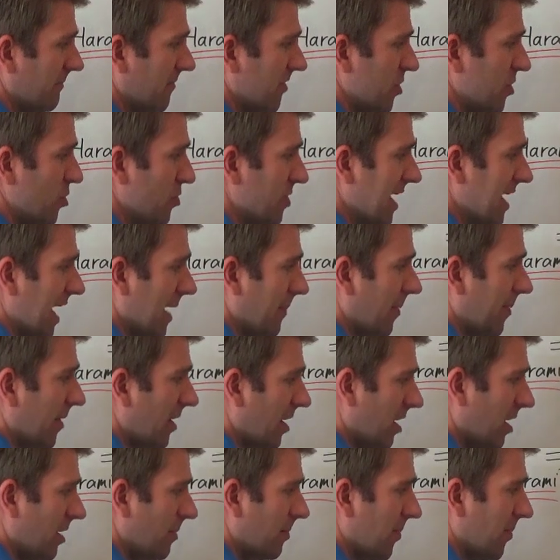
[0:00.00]
You gap
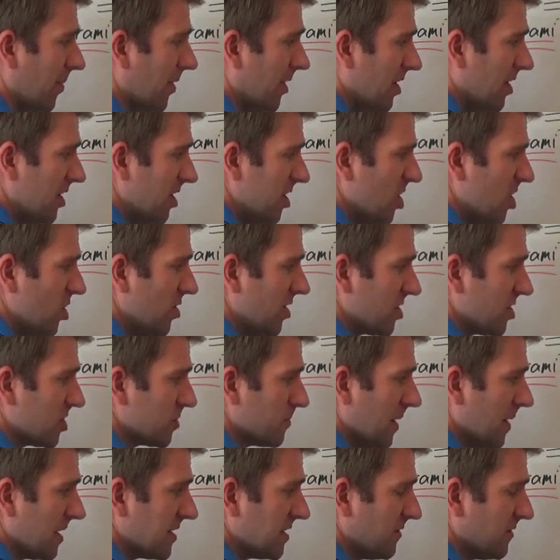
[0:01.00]
up. You'd
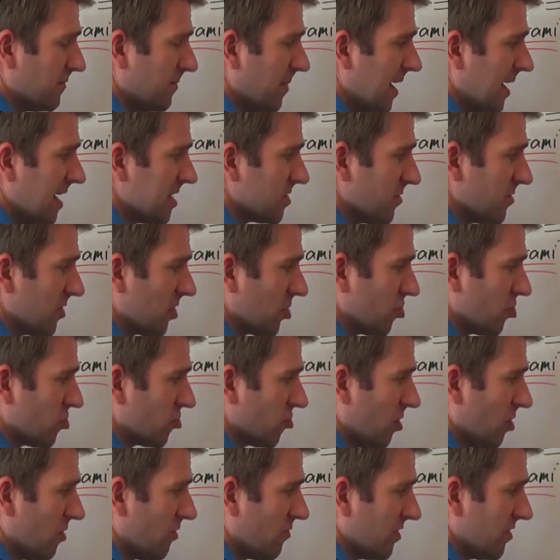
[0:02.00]
expect if bears are in
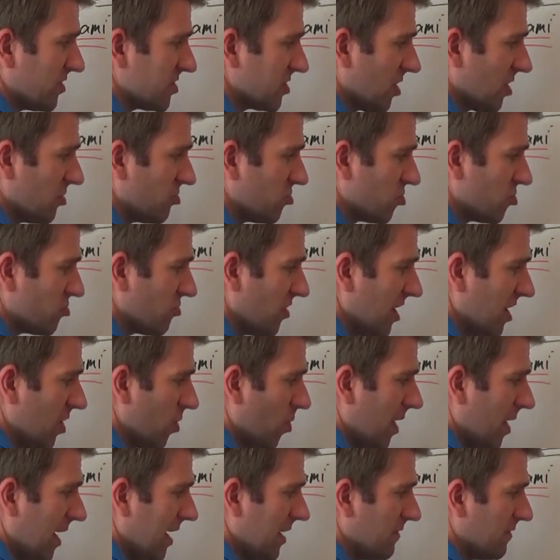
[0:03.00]
control for it to go straight
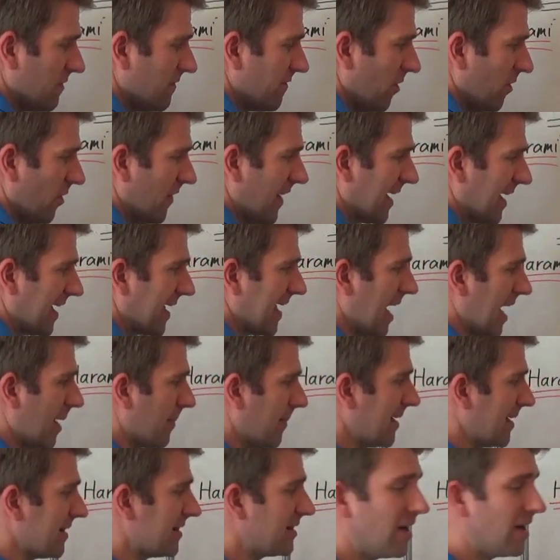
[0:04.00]
away and fill that
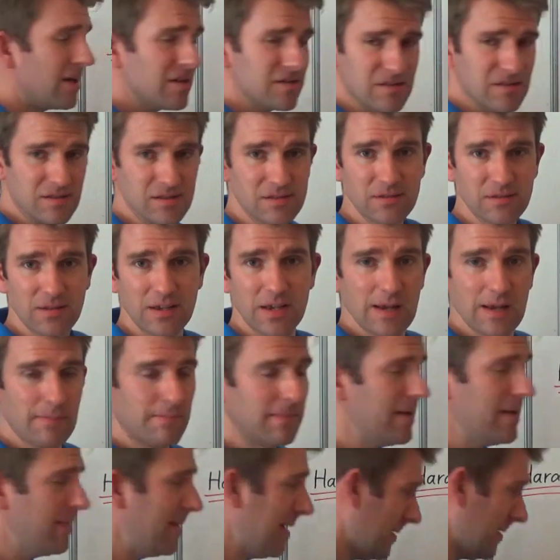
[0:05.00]
gap. It doesn't.
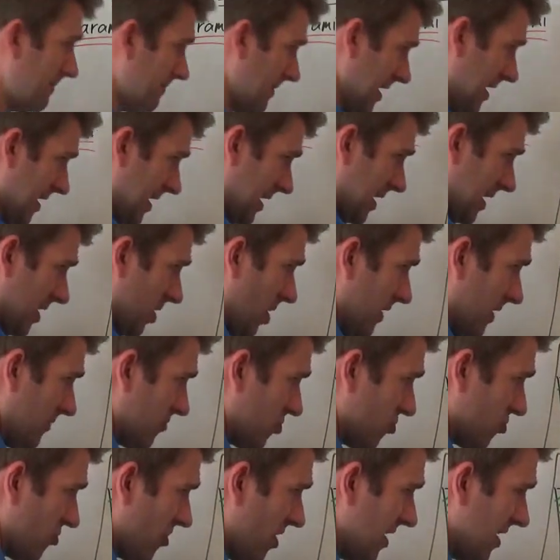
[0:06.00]
Maybe it kind of
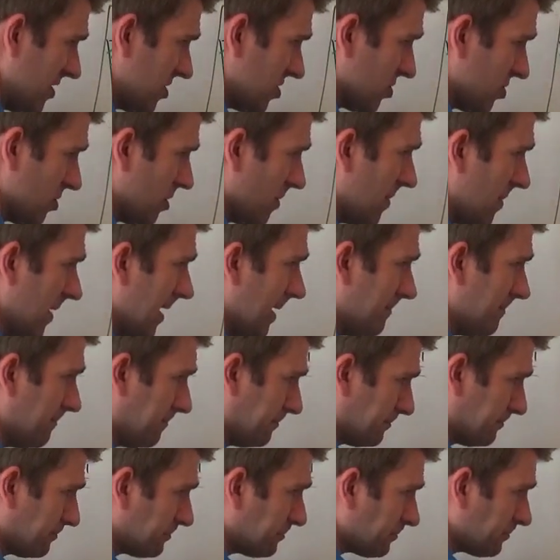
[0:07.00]
tries to a bit,
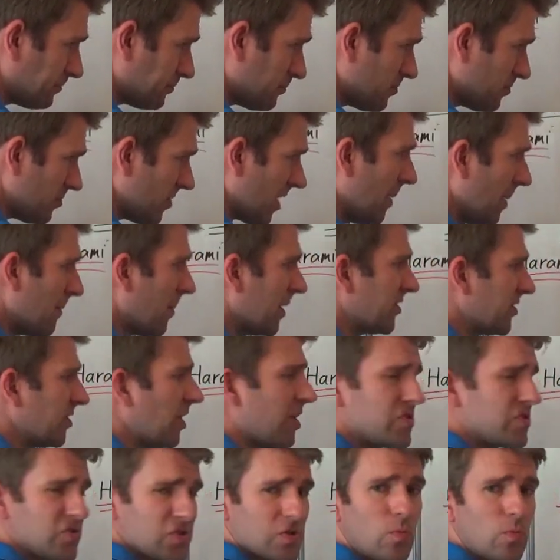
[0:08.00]
but
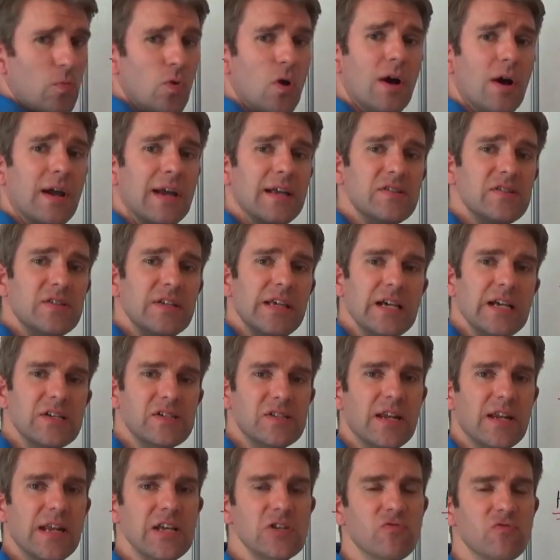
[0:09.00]
does some work into
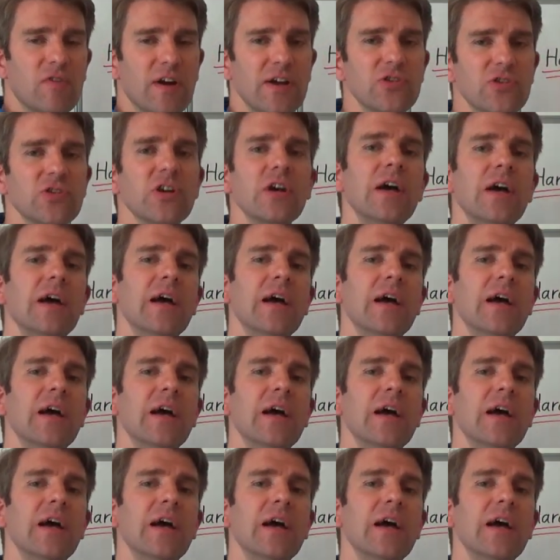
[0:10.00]
yesterday's range.